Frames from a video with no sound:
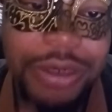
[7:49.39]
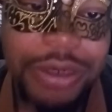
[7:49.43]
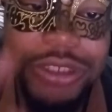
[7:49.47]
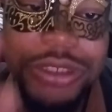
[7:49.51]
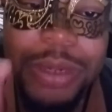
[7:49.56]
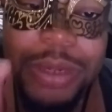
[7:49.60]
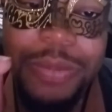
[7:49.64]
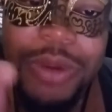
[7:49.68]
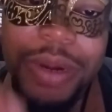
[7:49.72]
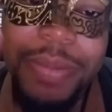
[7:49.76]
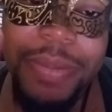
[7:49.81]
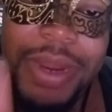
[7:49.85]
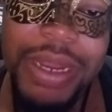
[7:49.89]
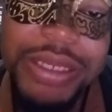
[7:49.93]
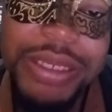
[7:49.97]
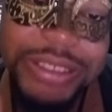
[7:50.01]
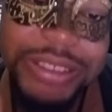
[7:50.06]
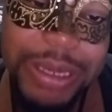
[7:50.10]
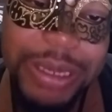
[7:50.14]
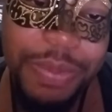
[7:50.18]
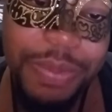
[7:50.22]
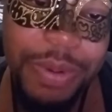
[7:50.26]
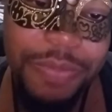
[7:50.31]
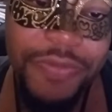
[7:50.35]
So I'm going to make a
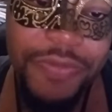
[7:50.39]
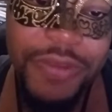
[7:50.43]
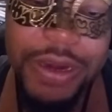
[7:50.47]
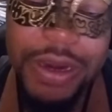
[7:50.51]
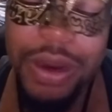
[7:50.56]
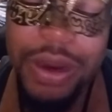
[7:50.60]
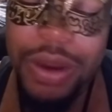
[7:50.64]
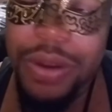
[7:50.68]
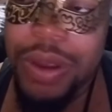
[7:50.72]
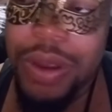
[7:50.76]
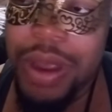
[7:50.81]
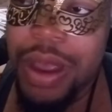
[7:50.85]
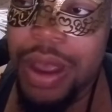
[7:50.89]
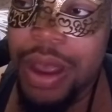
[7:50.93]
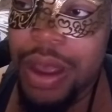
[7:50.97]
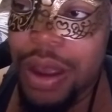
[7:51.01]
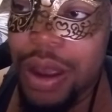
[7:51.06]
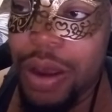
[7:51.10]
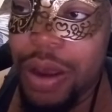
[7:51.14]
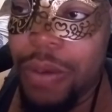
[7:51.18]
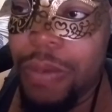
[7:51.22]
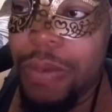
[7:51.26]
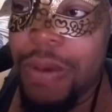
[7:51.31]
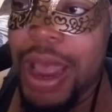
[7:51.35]
separate video
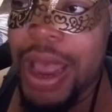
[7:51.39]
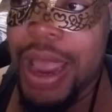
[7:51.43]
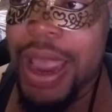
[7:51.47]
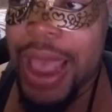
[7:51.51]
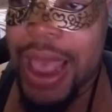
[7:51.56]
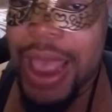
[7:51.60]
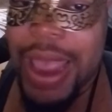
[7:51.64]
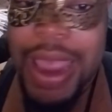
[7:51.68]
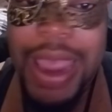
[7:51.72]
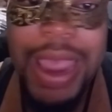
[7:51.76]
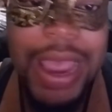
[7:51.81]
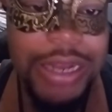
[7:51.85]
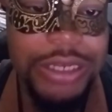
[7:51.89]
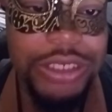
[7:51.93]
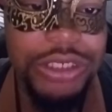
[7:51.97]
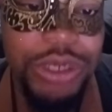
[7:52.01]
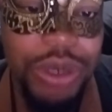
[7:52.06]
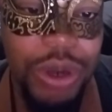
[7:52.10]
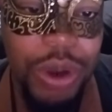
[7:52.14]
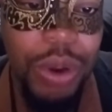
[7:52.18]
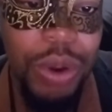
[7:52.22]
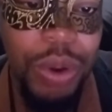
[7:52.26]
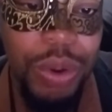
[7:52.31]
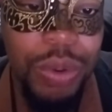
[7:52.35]
on why I had to
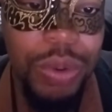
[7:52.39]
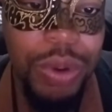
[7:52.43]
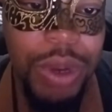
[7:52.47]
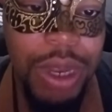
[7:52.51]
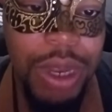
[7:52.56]
go